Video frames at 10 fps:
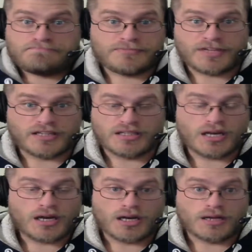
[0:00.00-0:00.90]
like
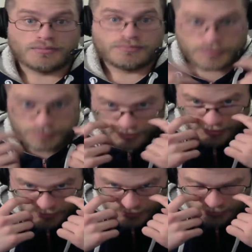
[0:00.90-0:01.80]
yeah, I'll be putting it up.